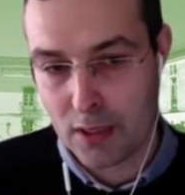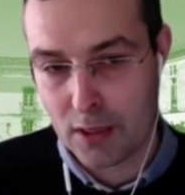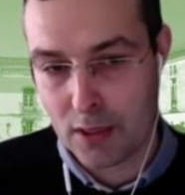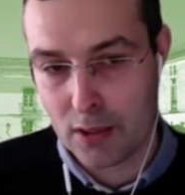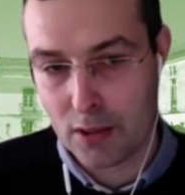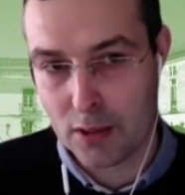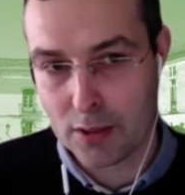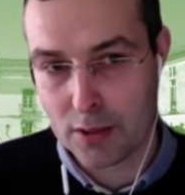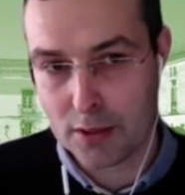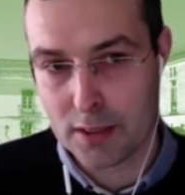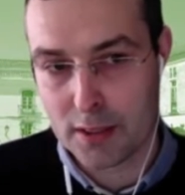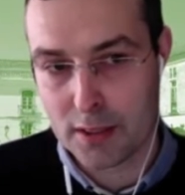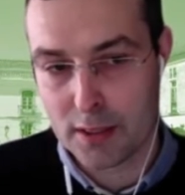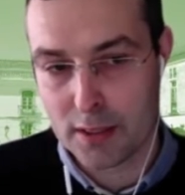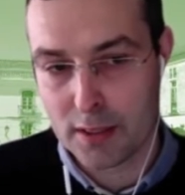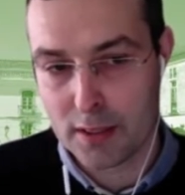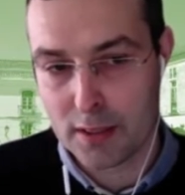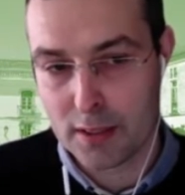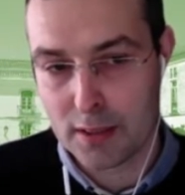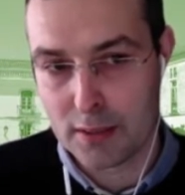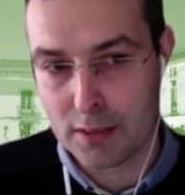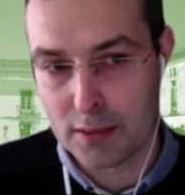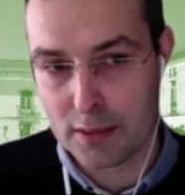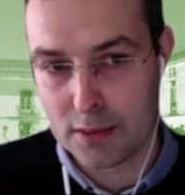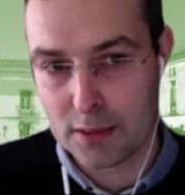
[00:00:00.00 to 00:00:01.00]
On the
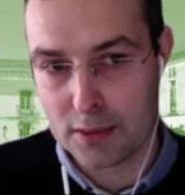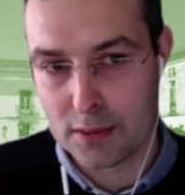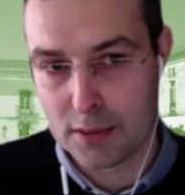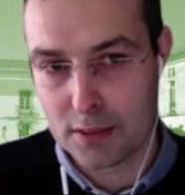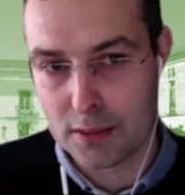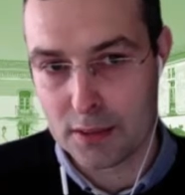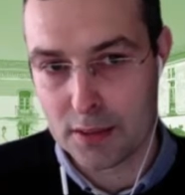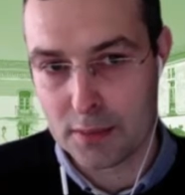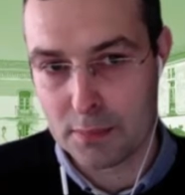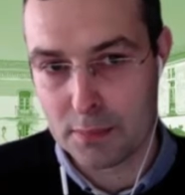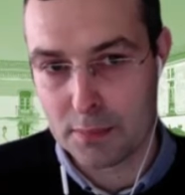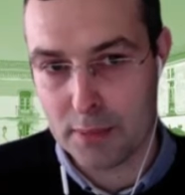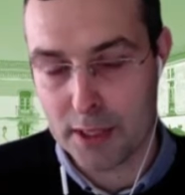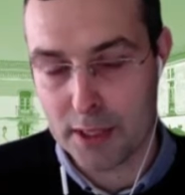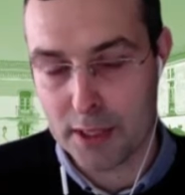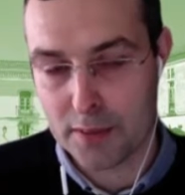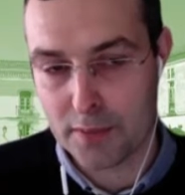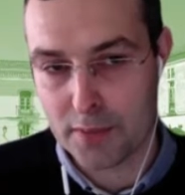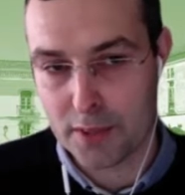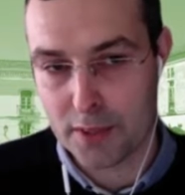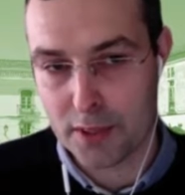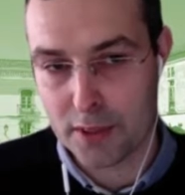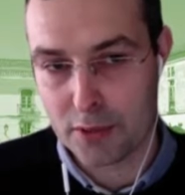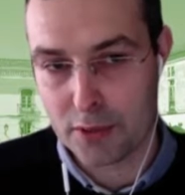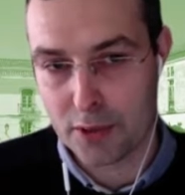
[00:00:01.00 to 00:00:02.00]
part
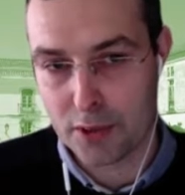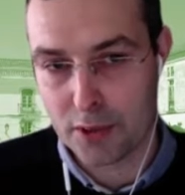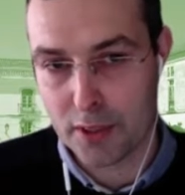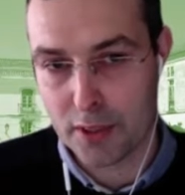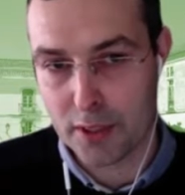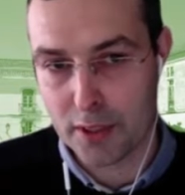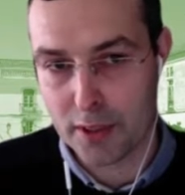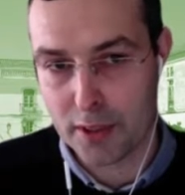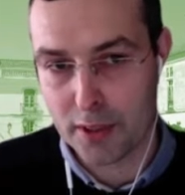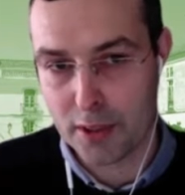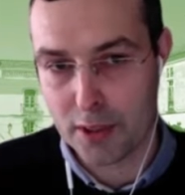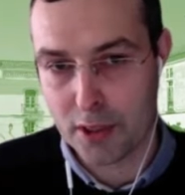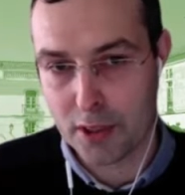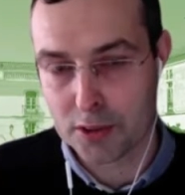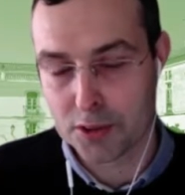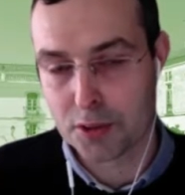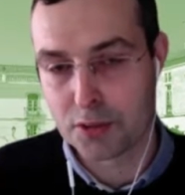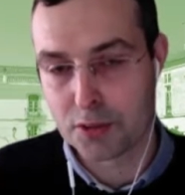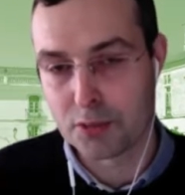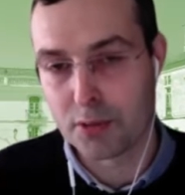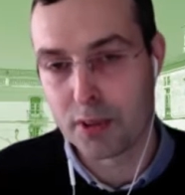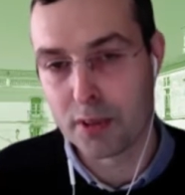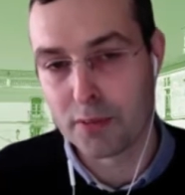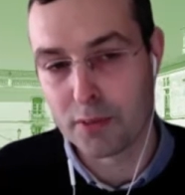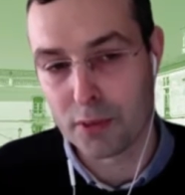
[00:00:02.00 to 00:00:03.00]
of the
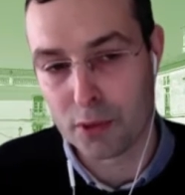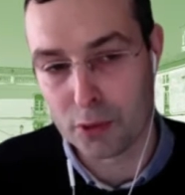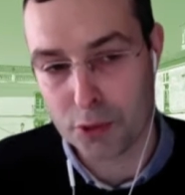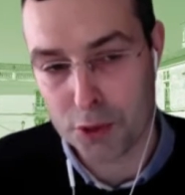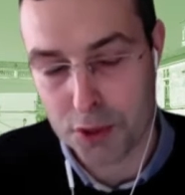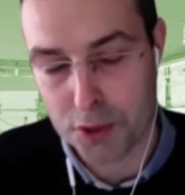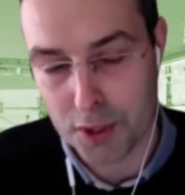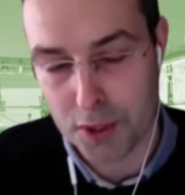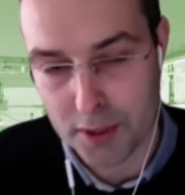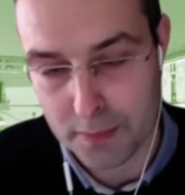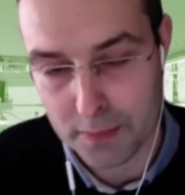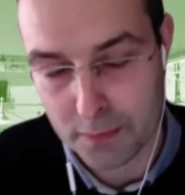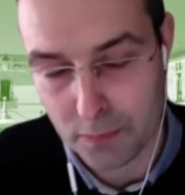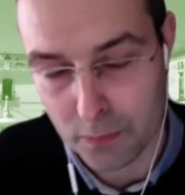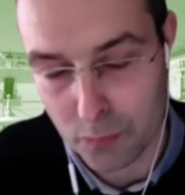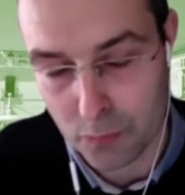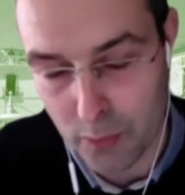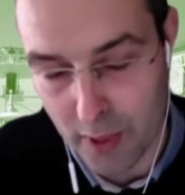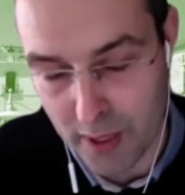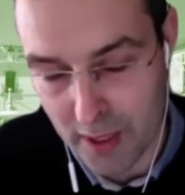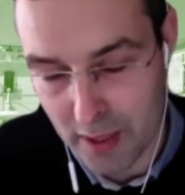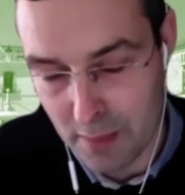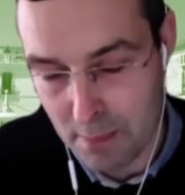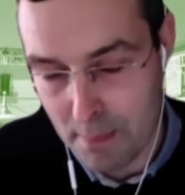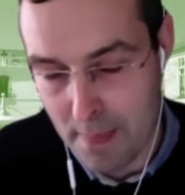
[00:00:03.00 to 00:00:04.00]
agricultural revolution,
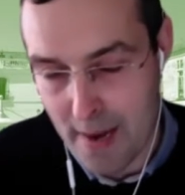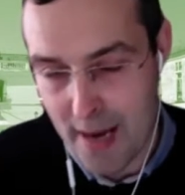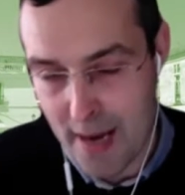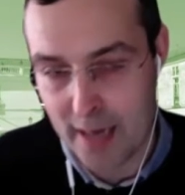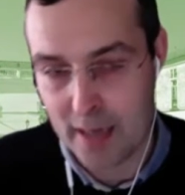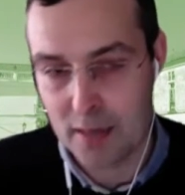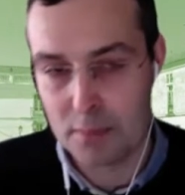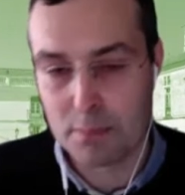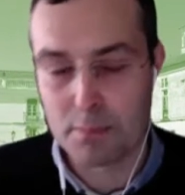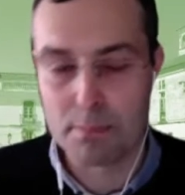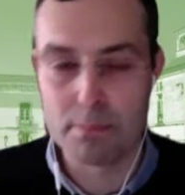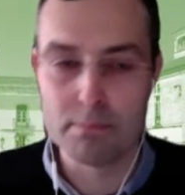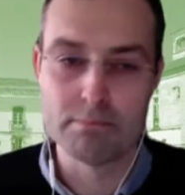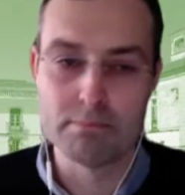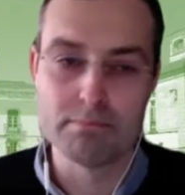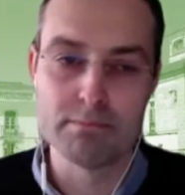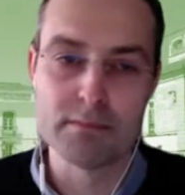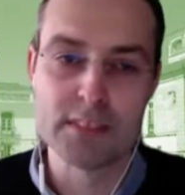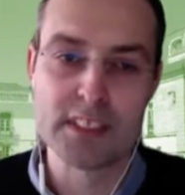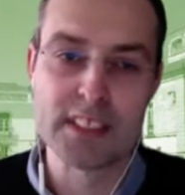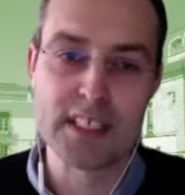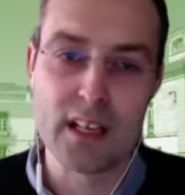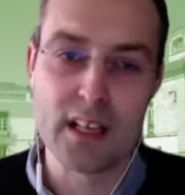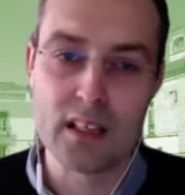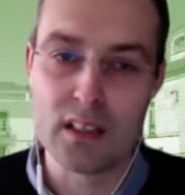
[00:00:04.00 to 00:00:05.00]
when the man
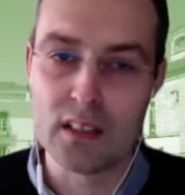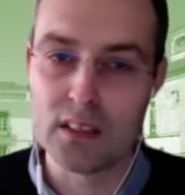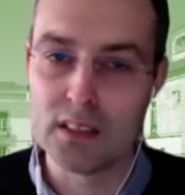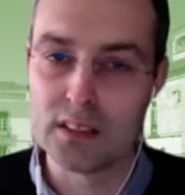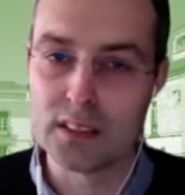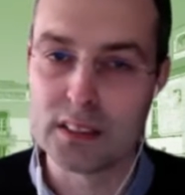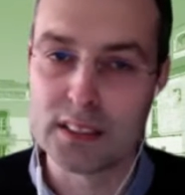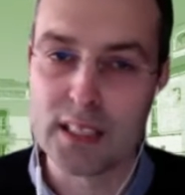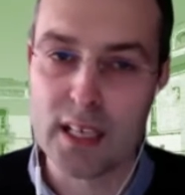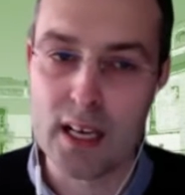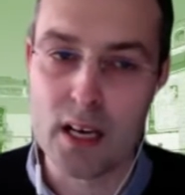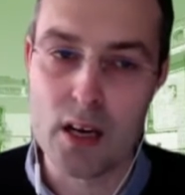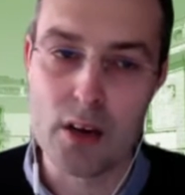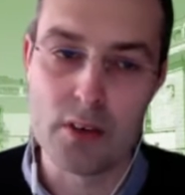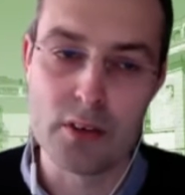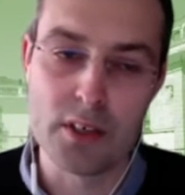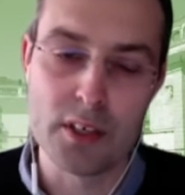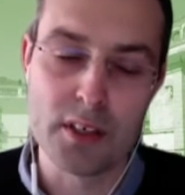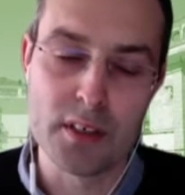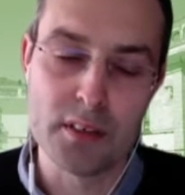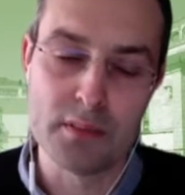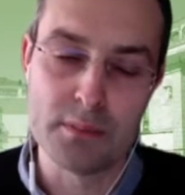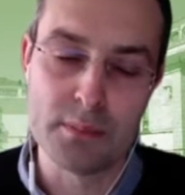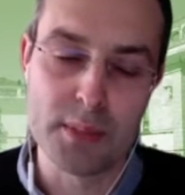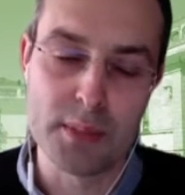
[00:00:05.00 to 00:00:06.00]
settles down
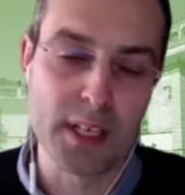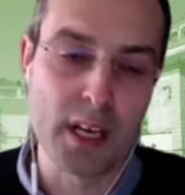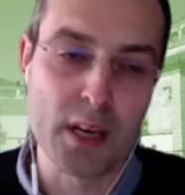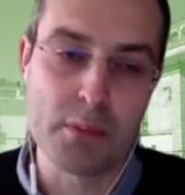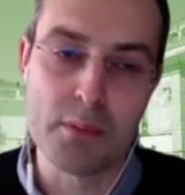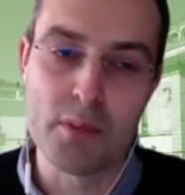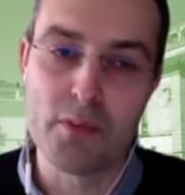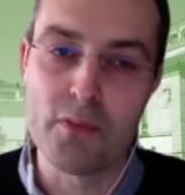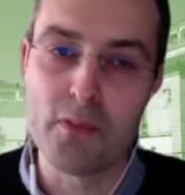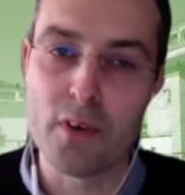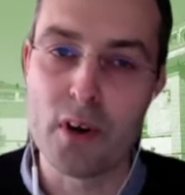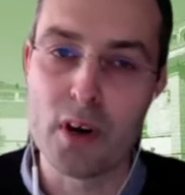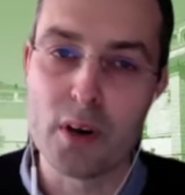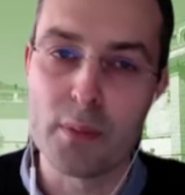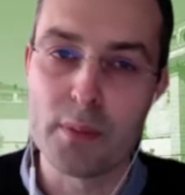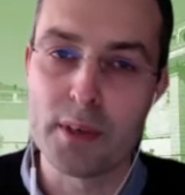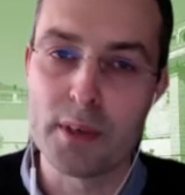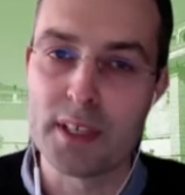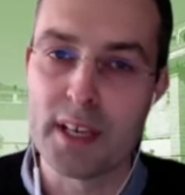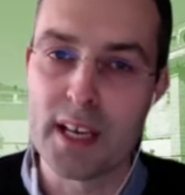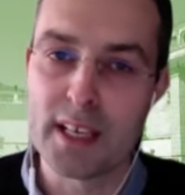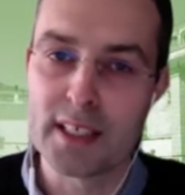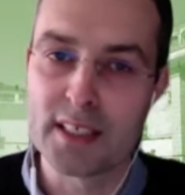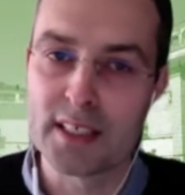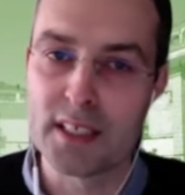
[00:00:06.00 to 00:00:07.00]
and became a farmer,
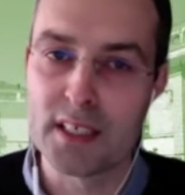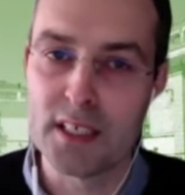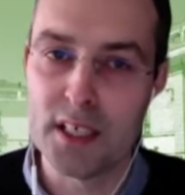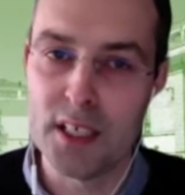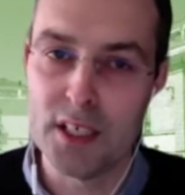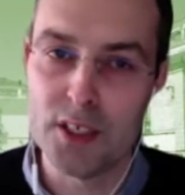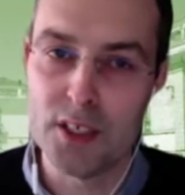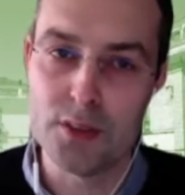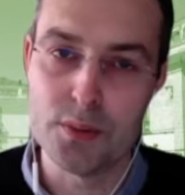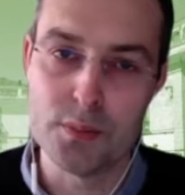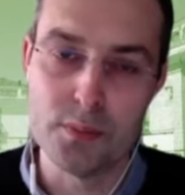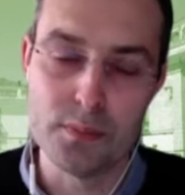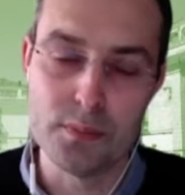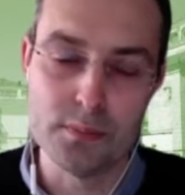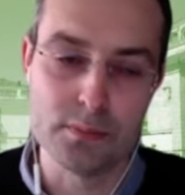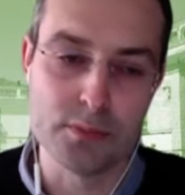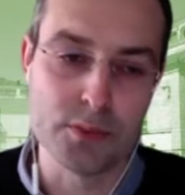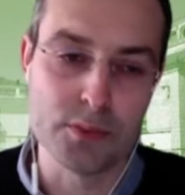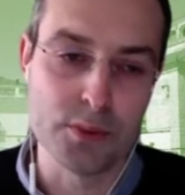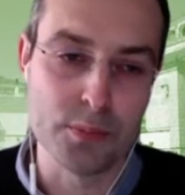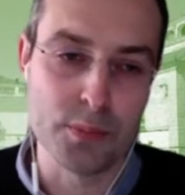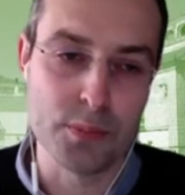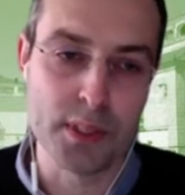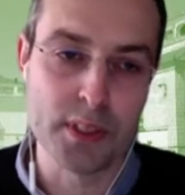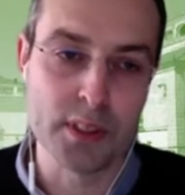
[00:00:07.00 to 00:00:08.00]
he has the need
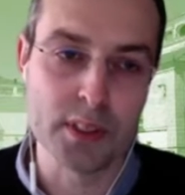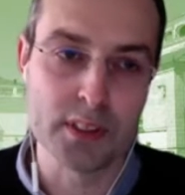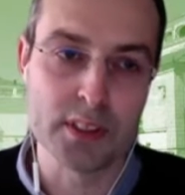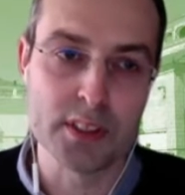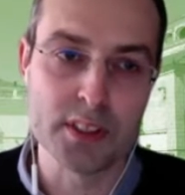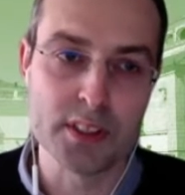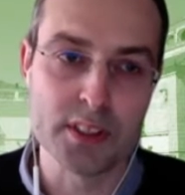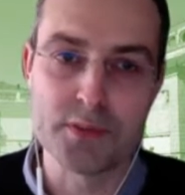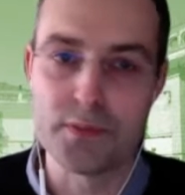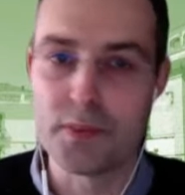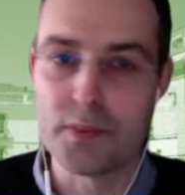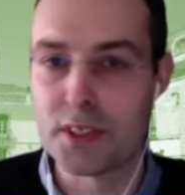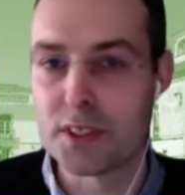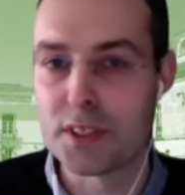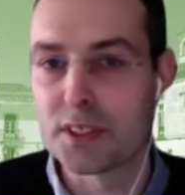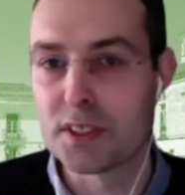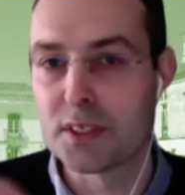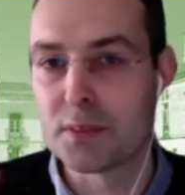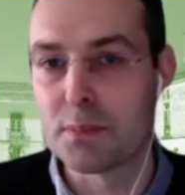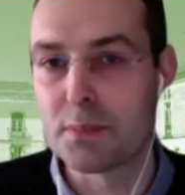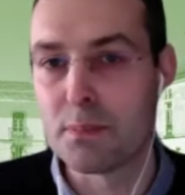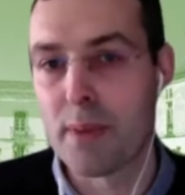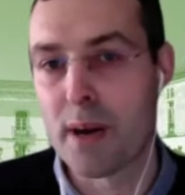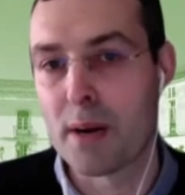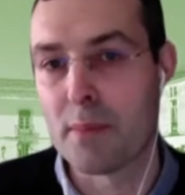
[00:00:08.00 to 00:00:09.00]
to build his
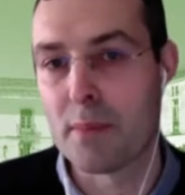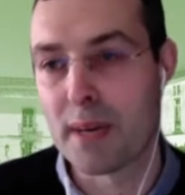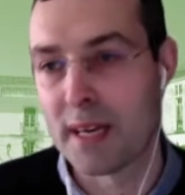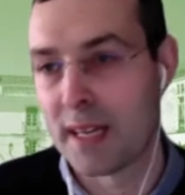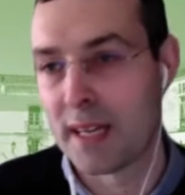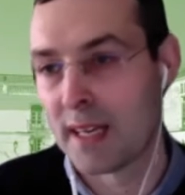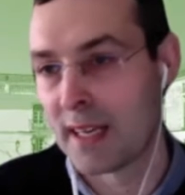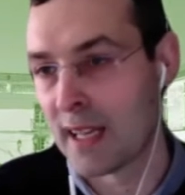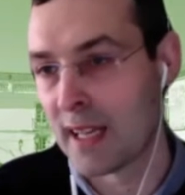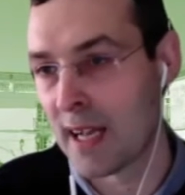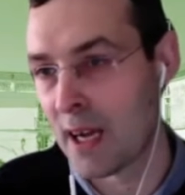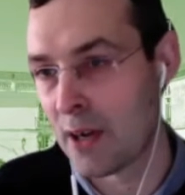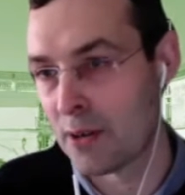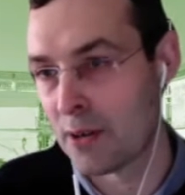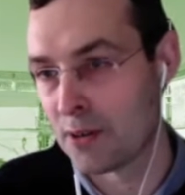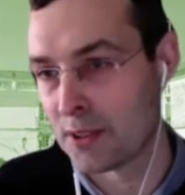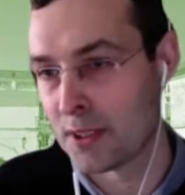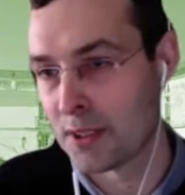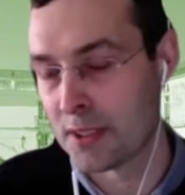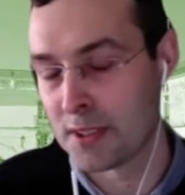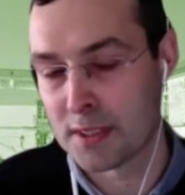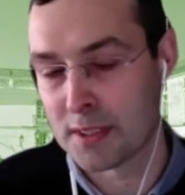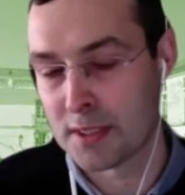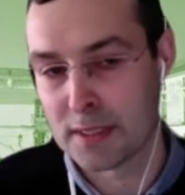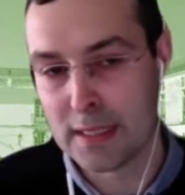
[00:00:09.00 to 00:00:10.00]
first permanent
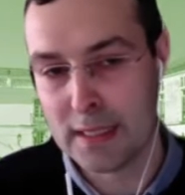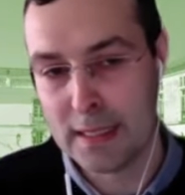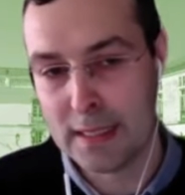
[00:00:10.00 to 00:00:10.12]
houses.